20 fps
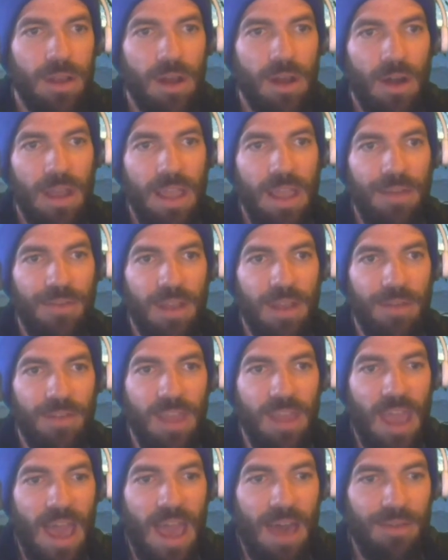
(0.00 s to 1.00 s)
if you
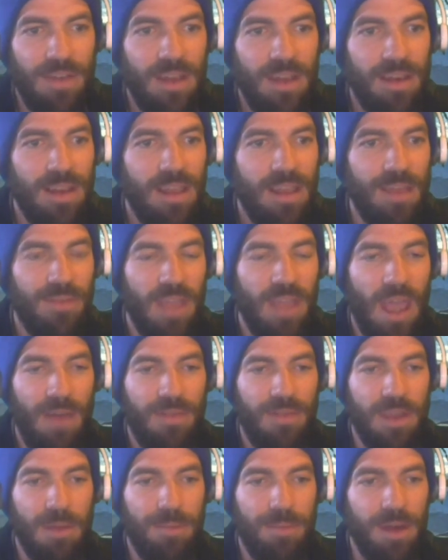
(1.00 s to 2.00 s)
have it, if you have
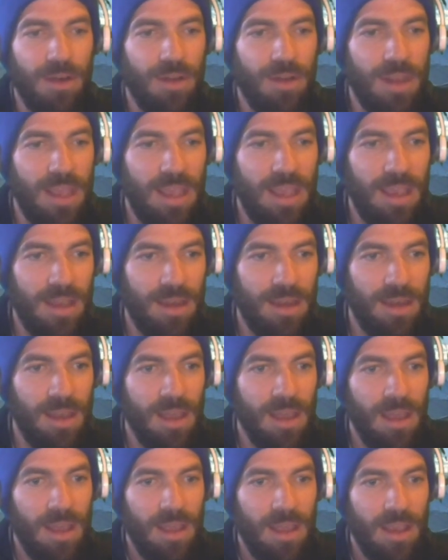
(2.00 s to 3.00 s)
the ability, and
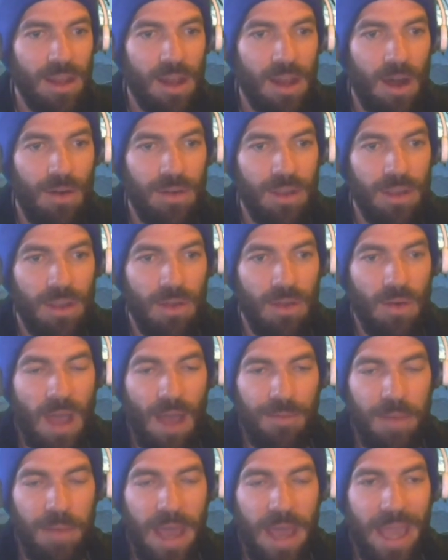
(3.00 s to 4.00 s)
you
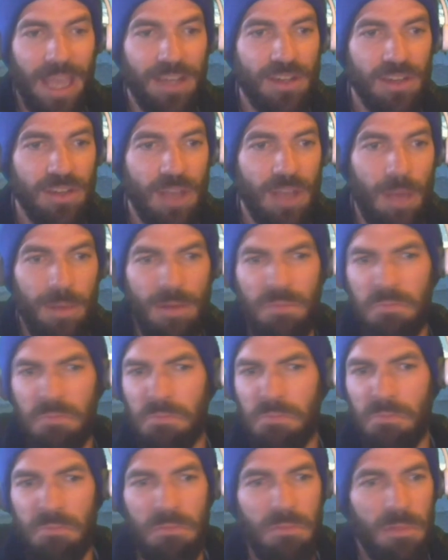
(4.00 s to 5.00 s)
have packages coming,
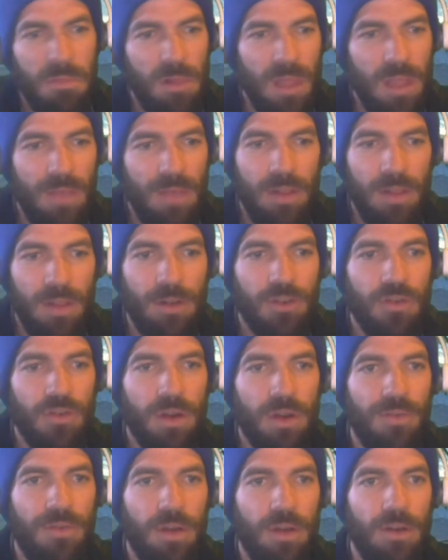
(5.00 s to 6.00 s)
leave a little
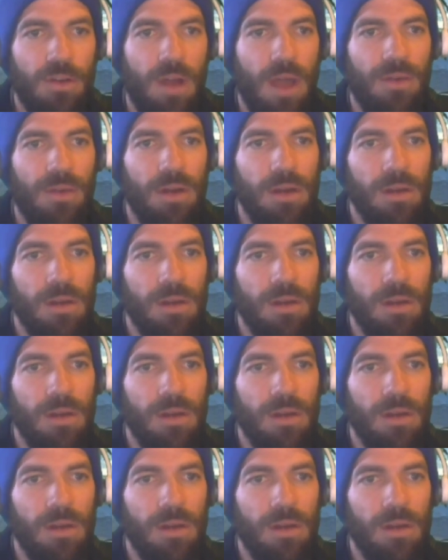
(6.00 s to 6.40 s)
treat for your driver.